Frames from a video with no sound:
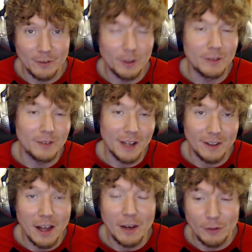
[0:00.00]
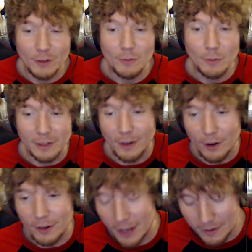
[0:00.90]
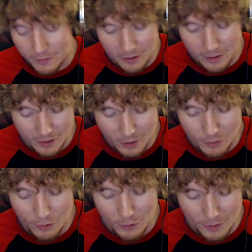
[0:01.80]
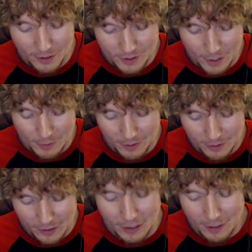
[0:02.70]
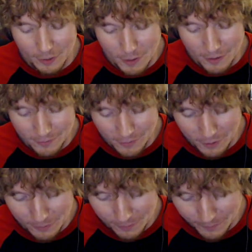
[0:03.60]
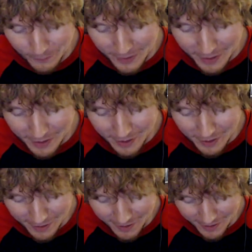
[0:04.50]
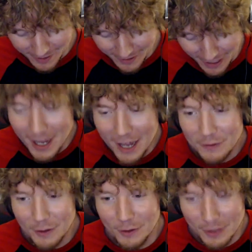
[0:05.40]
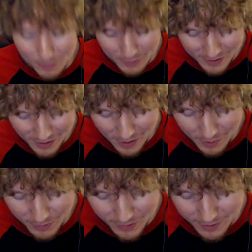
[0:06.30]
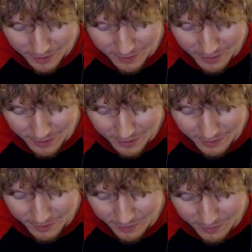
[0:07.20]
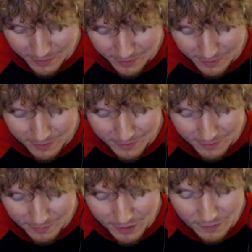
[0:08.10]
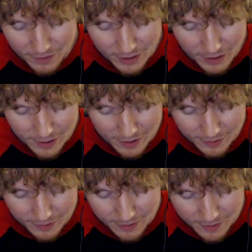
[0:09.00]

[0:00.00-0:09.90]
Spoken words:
well, not live on you, but archived on YouTube, and you see me looking down on my phone, now I have to look up and see how much this DVD is.